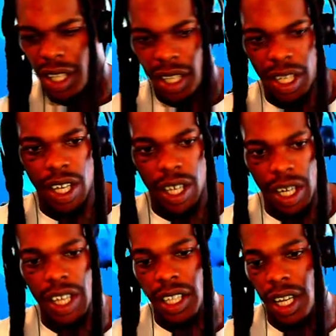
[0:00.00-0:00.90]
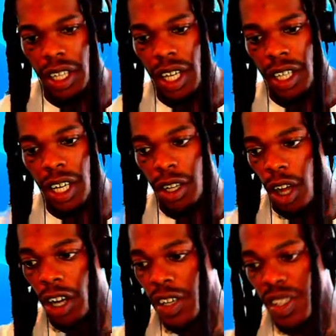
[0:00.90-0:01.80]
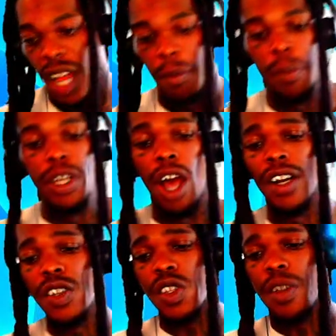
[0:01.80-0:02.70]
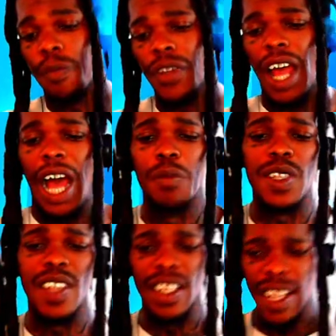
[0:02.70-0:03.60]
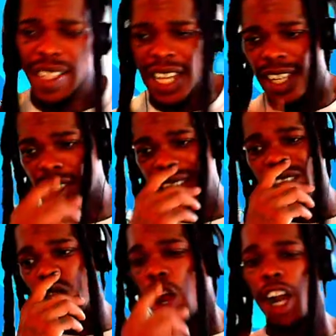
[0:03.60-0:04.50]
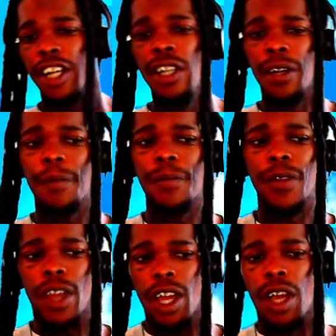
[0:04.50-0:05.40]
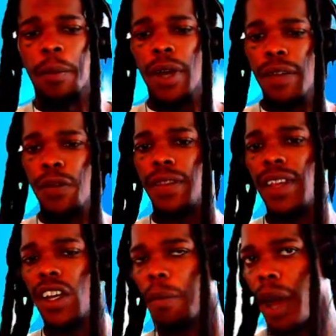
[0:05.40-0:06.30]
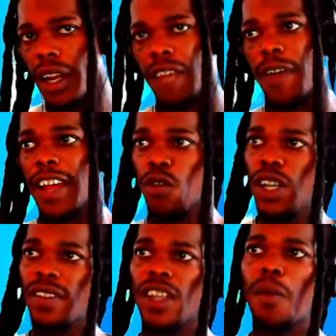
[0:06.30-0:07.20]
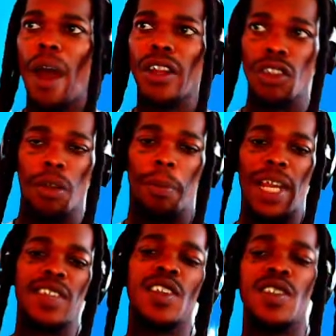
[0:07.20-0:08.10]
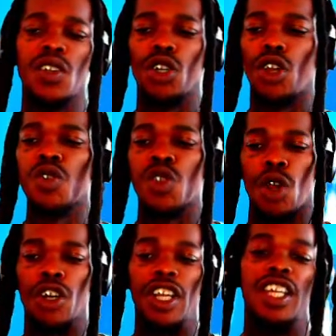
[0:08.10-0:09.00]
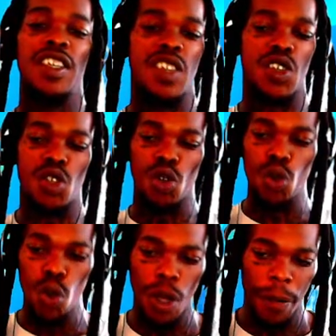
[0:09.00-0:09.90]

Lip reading: Yeah. Honestly, I'm gonna be honest. I'm saying this like it's hard. But if I really think about it, the blessings and the curses are the easiest to do